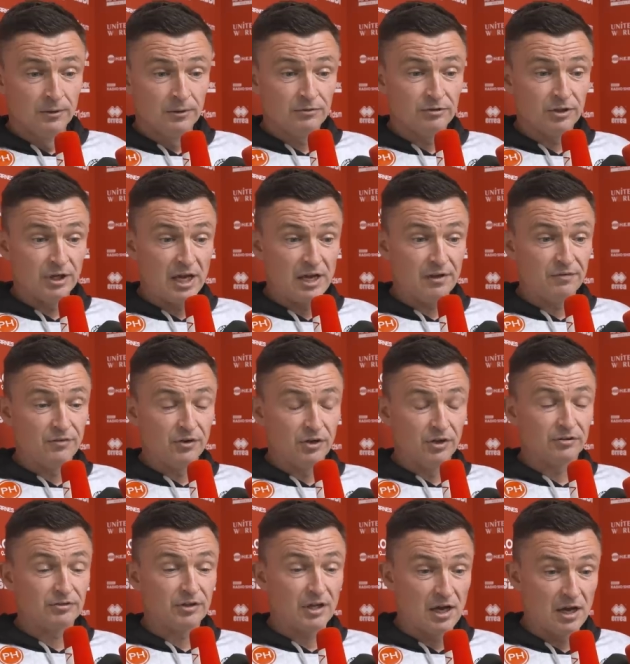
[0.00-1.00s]
today,
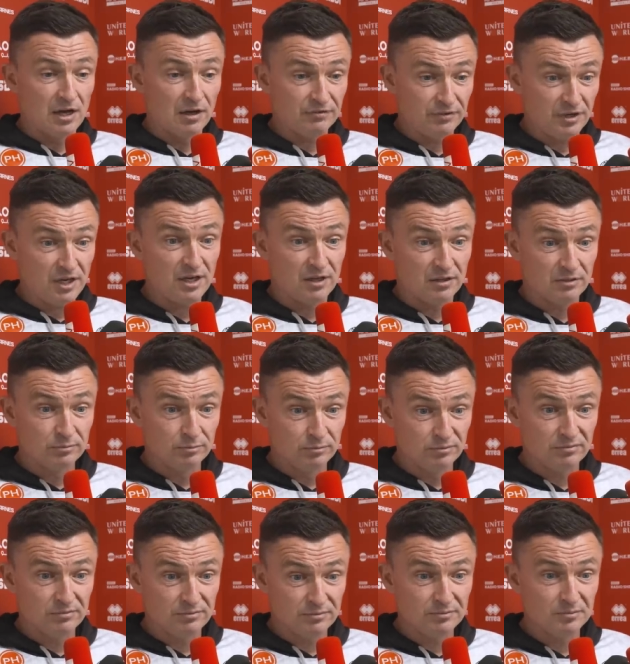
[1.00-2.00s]
first half, yeah,
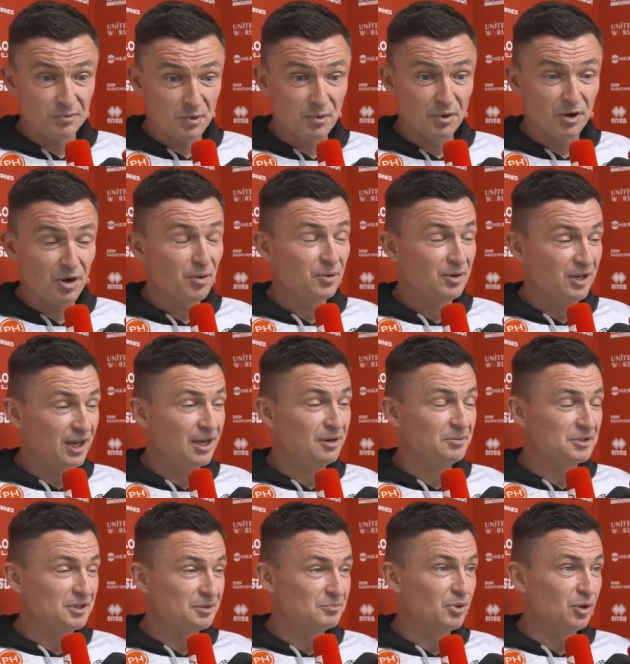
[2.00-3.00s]
we were okay.
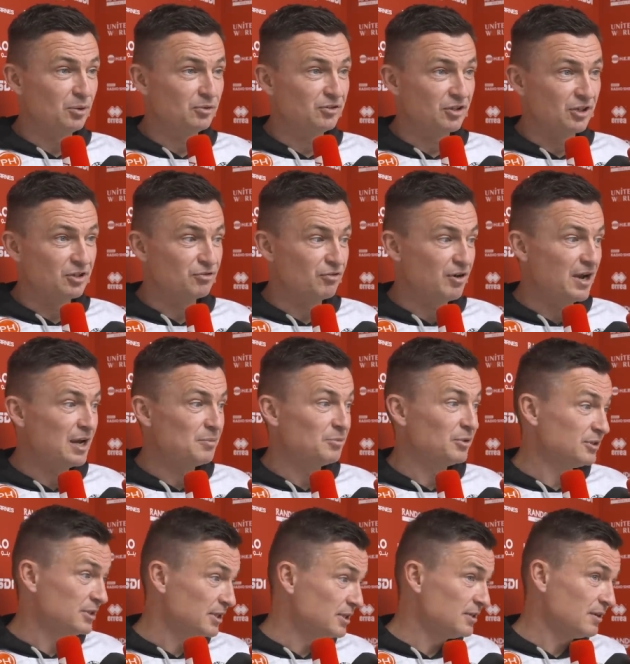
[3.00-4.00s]
We did most things right,
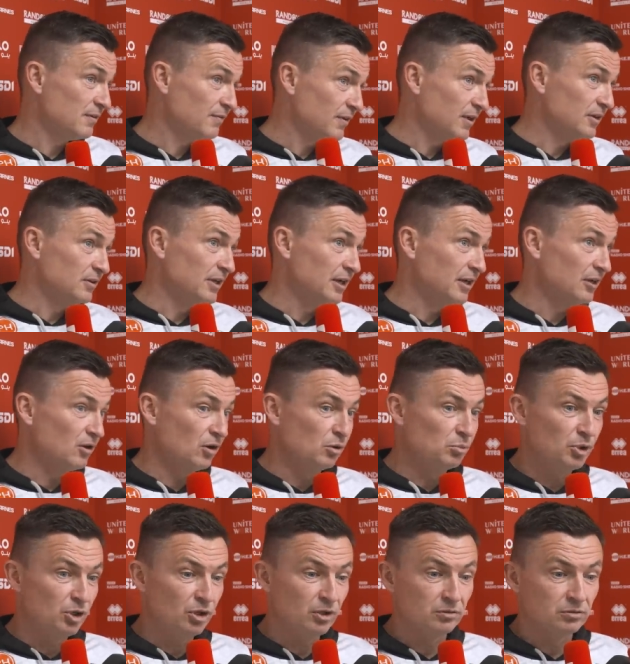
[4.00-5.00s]
but didn't defend their
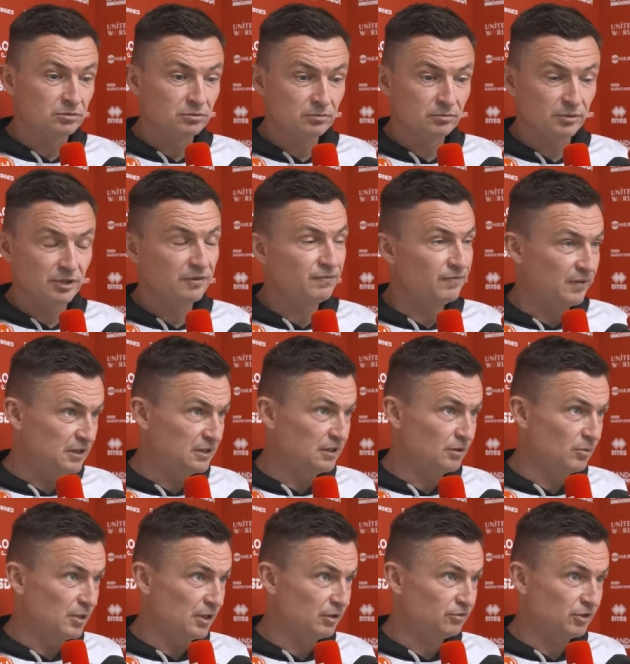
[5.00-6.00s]
long ball. We defended
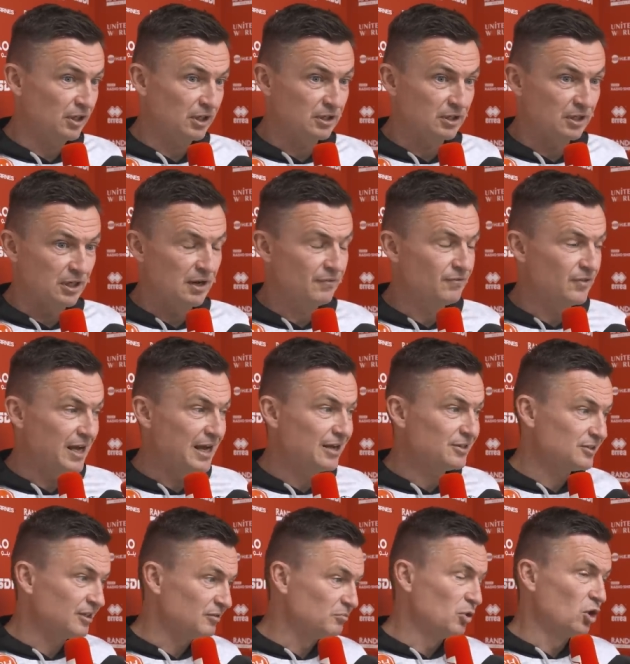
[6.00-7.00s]
it well second half. They
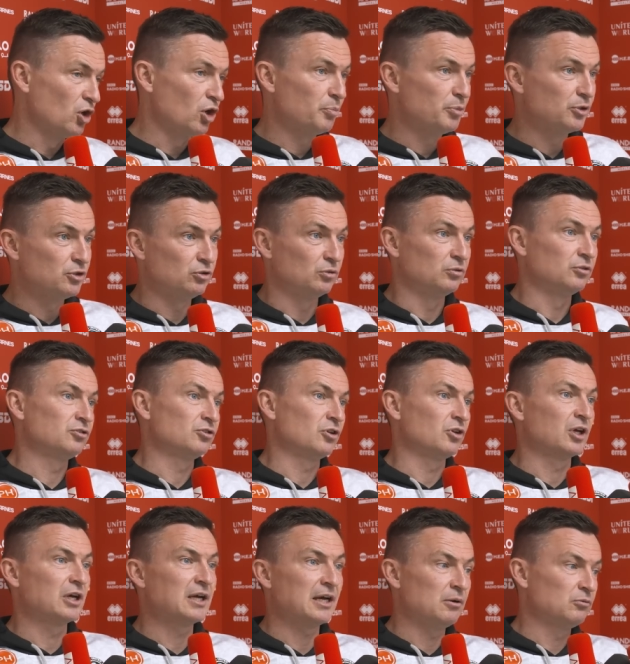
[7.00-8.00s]
actually had more opportunities
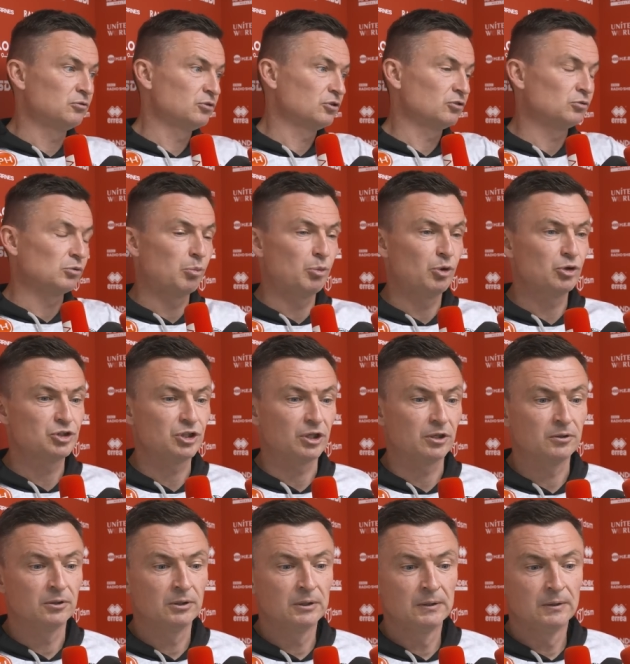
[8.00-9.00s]
on the counter because we're pushing.